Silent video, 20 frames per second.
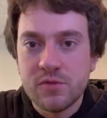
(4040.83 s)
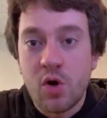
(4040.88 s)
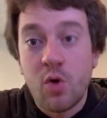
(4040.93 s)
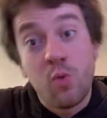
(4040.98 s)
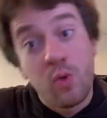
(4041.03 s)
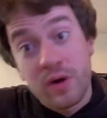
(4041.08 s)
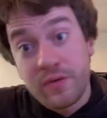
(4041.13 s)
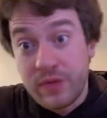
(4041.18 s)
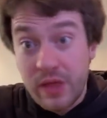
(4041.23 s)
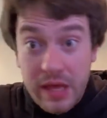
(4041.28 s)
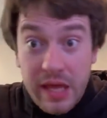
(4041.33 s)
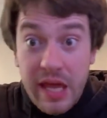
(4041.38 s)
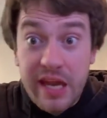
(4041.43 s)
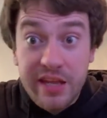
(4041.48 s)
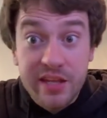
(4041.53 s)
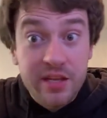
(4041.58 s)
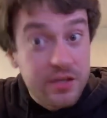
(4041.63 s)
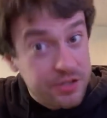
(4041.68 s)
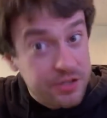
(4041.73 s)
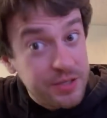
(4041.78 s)
Oh, what if they get
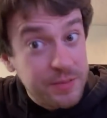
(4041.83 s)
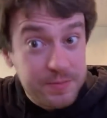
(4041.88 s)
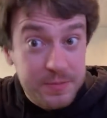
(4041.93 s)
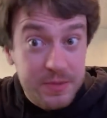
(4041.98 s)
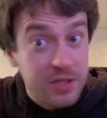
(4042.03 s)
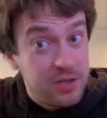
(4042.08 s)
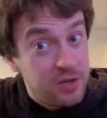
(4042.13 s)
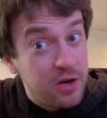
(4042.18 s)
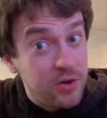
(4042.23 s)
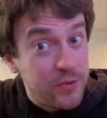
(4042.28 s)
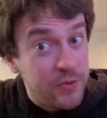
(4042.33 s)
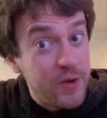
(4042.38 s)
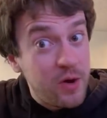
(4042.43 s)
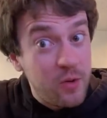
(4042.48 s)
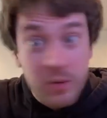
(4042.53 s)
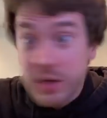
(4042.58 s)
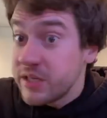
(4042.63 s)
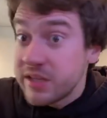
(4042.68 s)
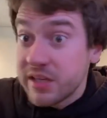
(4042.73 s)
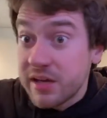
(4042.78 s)
encrypted? Oh no,
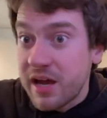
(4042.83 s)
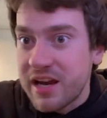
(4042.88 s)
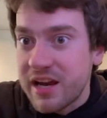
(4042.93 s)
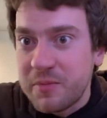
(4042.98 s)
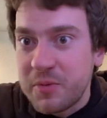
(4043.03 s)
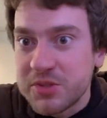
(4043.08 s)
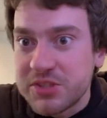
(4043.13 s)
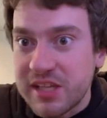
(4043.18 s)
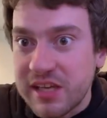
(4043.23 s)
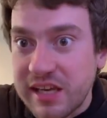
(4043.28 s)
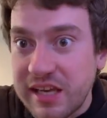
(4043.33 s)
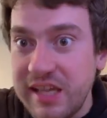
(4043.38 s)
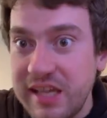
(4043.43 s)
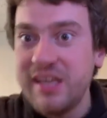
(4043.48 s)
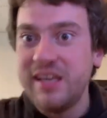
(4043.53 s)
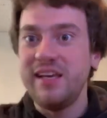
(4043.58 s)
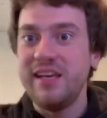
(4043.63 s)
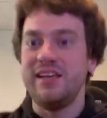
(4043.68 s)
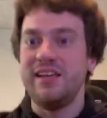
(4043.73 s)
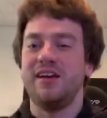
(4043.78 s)
where they're gonna put the
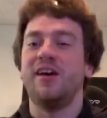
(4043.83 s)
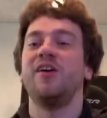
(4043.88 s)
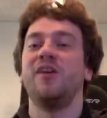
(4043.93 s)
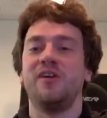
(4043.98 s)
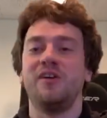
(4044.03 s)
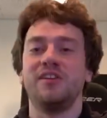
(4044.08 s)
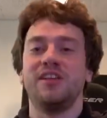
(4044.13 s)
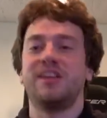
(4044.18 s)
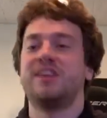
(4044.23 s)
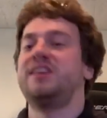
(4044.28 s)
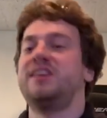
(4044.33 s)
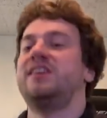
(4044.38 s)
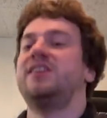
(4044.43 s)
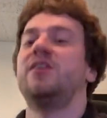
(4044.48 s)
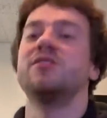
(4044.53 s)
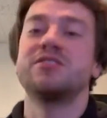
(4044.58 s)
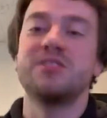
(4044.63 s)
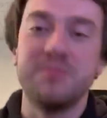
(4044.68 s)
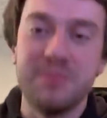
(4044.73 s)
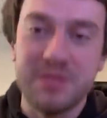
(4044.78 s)
key? Oh, the key. Oh,
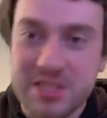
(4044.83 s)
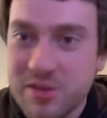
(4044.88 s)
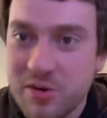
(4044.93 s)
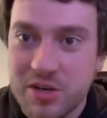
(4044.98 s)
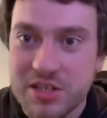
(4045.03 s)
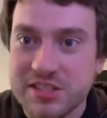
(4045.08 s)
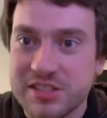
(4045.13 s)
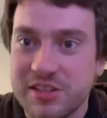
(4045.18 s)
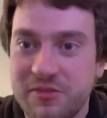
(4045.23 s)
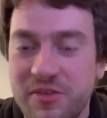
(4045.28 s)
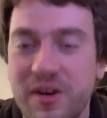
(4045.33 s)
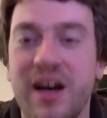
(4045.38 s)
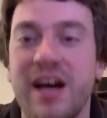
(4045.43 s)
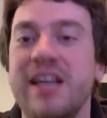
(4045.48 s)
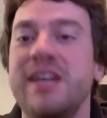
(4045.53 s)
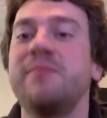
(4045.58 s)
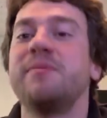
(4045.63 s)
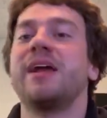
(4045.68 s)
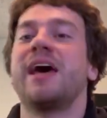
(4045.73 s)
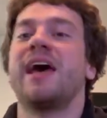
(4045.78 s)
it's gonna be so hard to
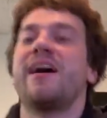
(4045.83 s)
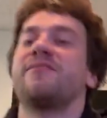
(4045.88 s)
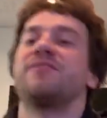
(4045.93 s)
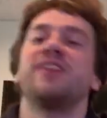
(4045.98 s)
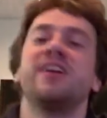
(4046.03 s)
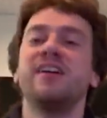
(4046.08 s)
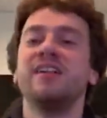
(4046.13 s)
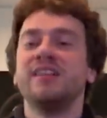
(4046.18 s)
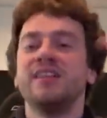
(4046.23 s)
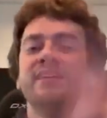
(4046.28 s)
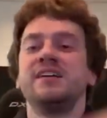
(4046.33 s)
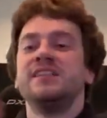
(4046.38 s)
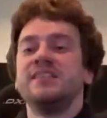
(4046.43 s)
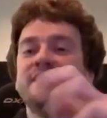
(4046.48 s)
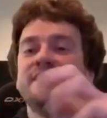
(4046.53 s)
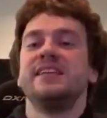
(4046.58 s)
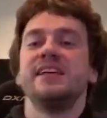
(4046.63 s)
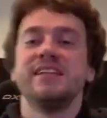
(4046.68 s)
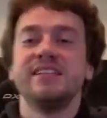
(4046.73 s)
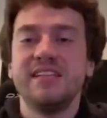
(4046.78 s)
find. I'm gonna have to
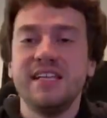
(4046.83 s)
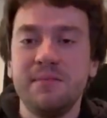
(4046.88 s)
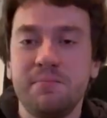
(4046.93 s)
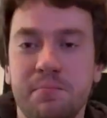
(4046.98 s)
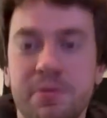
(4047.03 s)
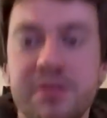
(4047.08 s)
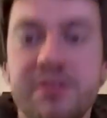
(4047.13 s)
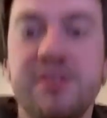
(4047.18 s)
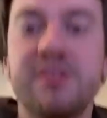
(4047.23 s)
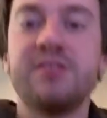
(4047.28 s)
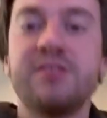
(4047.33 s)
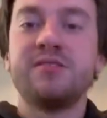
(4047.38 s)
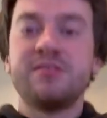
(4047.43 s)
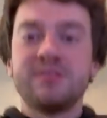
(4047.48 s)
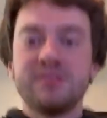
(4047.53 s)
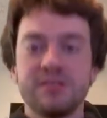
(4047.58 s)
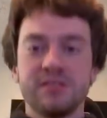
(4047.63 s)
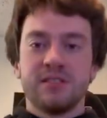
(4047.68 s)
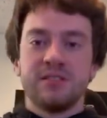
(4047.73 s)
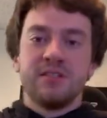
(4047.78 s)
dig deep.
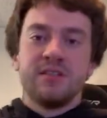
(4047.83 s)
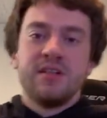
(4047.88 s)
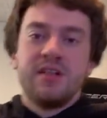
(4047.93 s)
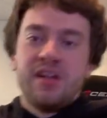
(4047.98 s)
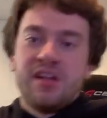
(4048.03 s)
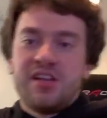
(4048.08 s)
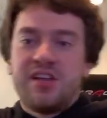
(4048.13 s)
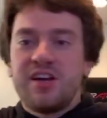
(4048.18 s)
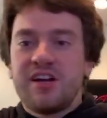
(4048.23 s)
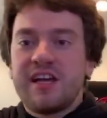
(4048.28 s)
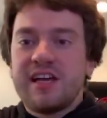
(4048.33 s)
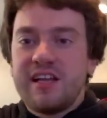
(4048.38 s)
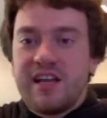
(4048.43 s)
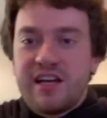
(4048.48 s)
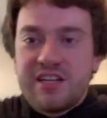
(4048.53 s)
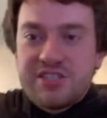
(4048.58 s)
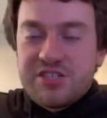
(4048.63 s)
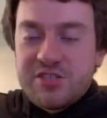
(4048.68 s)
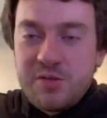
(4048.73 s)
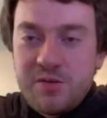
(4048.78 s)
Hyundai
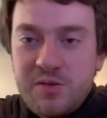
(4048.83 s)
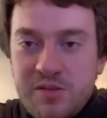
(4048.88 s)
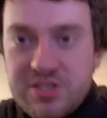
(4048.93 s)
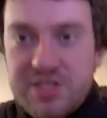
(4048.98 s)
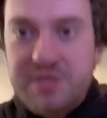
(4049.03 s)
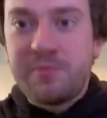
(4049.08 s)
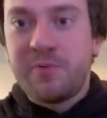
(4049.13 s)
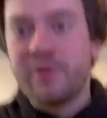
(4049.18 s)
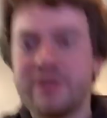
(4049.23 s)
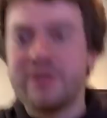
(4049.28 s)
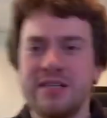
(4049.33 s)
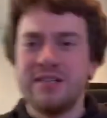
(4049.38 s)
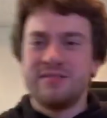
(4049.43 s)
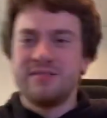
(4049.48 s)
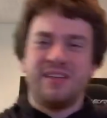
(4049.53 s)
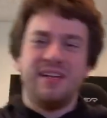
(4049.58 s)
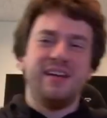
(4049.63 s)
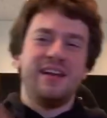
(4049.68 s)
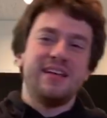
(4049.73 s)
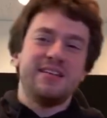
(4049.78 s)
longitudinal support,
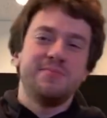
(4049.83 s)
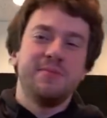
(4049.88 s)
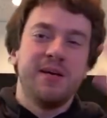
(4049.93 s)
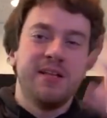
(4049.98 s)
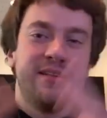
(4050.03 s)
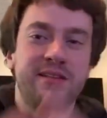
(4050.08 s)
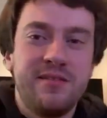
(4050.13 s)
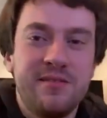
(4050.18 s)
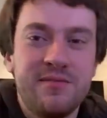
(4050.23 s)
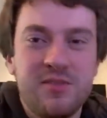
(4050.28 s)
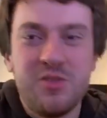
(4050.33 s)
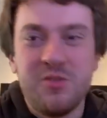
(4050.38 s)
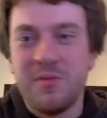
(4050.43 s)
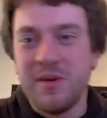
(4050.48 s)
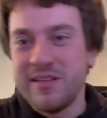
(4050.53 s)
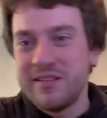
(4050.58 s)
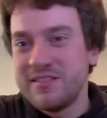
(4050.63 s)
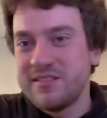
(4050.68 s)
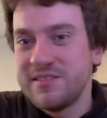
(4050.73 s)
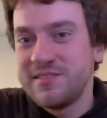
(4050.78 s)
like next month, two
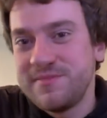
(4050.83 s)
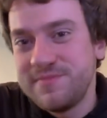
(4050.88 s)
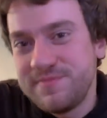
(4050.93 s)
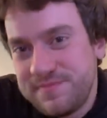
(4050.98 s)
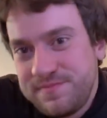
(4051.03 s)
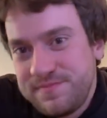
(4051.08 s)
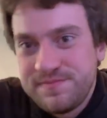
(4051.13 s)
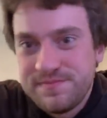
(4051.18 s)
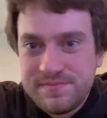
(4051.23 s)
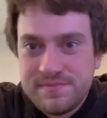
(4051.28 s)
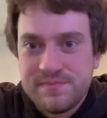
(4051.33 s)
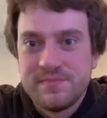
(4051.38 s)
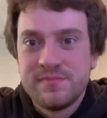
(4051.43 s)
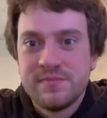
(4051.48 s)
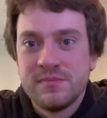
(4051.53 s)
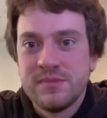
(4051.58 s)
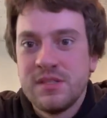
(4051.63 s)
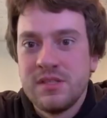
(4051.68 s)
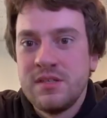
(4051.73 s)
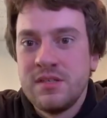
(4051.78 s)
months.
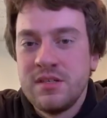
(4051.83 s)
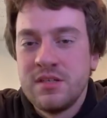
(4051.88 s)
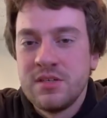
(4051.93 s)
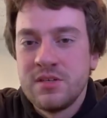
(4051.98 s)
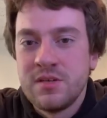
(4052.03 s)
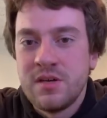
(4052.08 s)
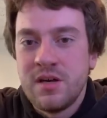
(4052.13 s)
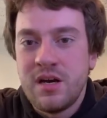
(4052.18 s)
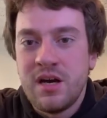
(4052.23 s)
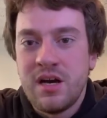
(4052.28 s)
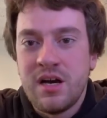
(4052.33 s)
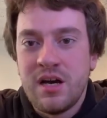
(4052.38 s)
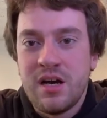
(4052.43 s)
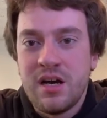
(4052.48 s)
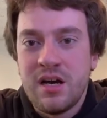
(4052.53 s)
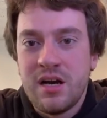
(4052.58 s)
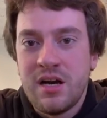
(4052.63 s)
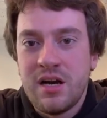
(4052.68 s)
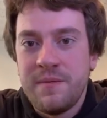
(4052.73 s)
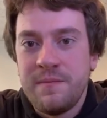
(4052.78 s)

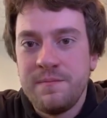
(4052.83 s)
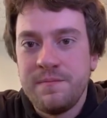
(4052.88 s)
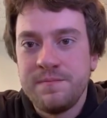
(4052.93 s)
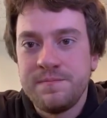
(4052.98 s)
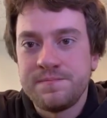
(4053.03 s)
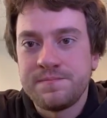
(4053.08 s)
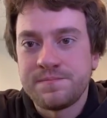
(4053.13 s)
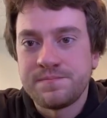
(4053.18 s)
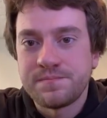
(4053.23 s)
Um,